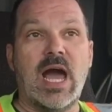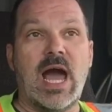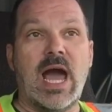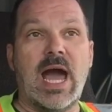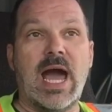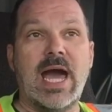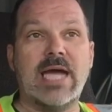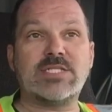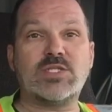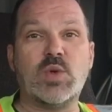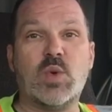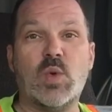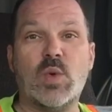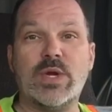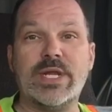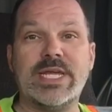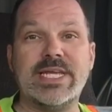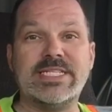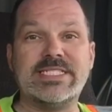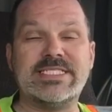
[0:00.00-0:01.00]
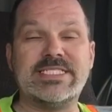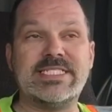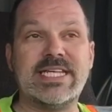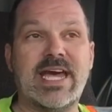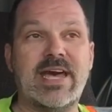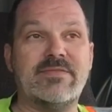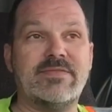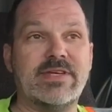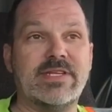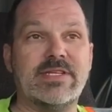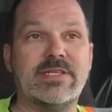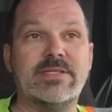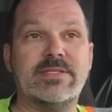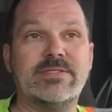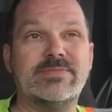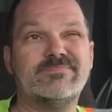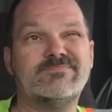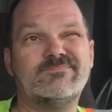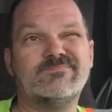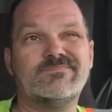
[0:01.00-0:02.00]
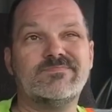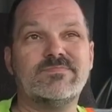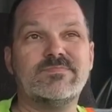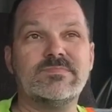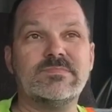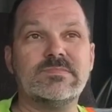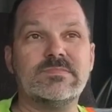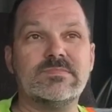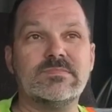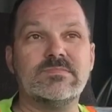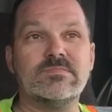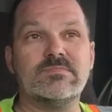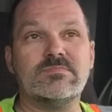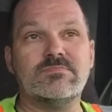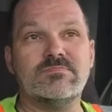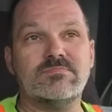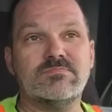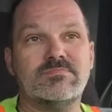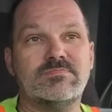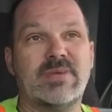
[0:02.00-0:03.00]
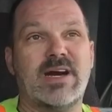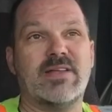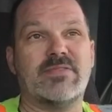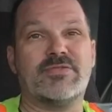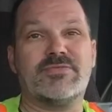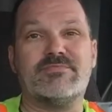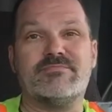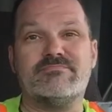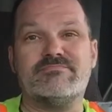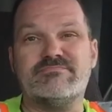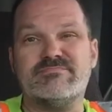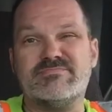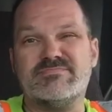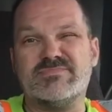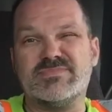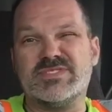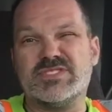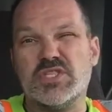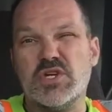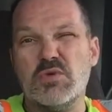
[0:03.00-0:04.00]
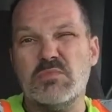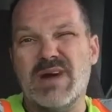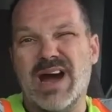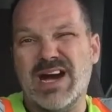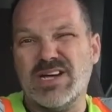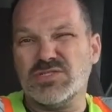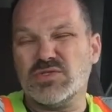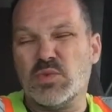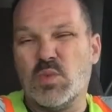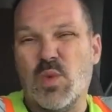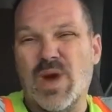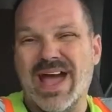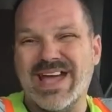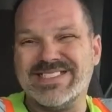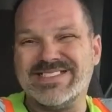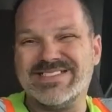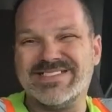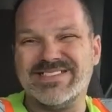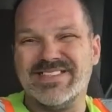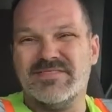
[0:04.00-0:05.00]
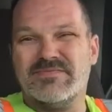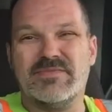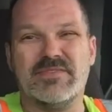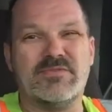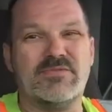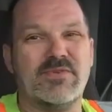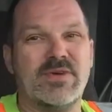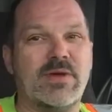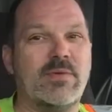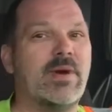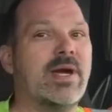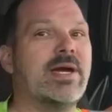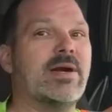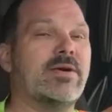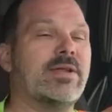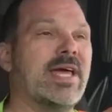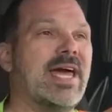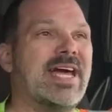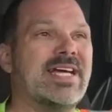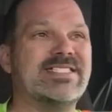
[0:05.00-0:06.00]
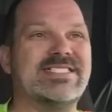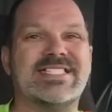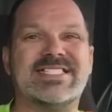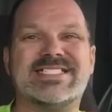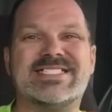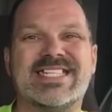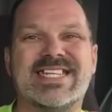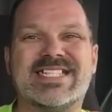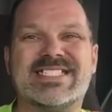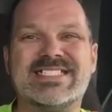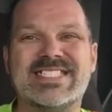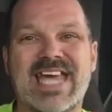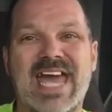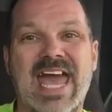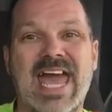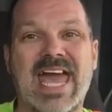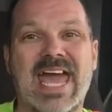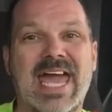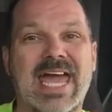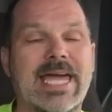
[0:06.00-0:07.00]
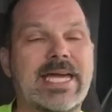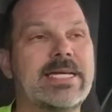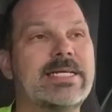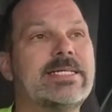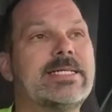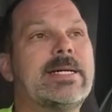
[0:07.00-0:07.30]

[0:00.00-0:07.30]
I-27, about 2 miles west of the freeway on exit 6A.